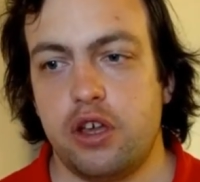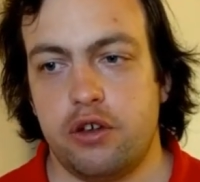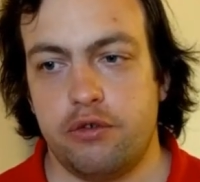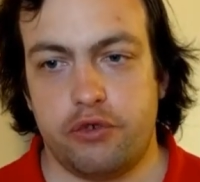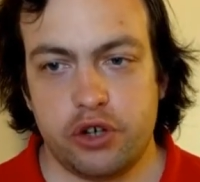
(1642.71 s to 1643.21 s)

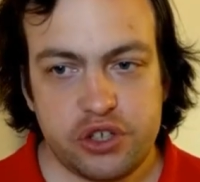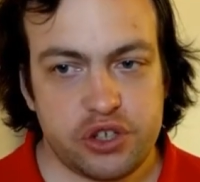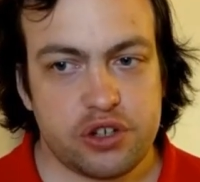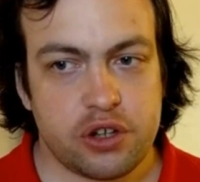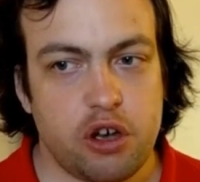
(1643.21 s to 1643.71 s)

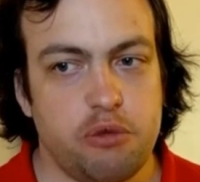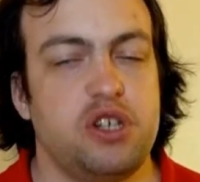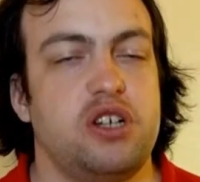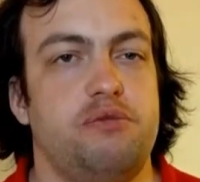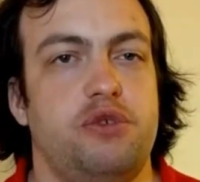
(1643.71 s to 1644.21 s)
First,
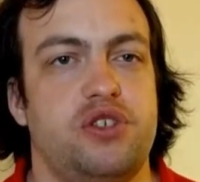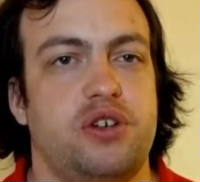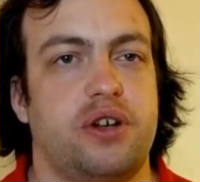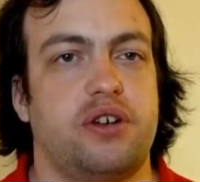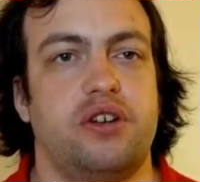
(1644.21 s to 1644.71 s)
optical music
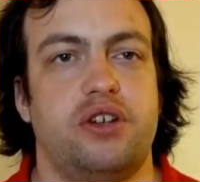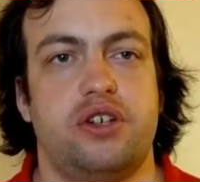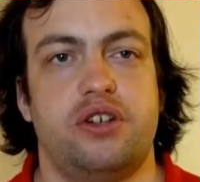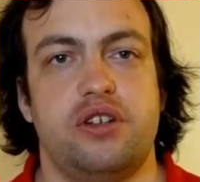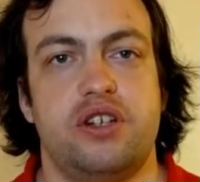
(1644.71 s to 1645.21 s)

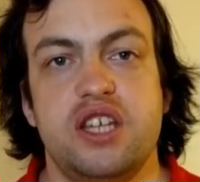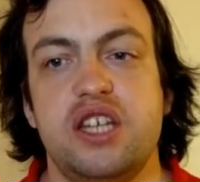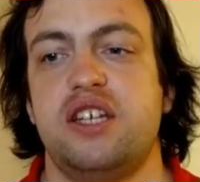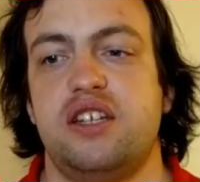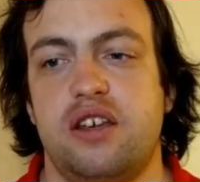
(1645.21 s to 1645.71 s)
recognition
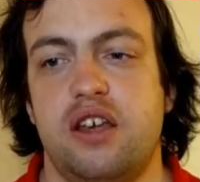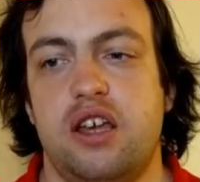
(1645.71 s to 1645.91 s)
needed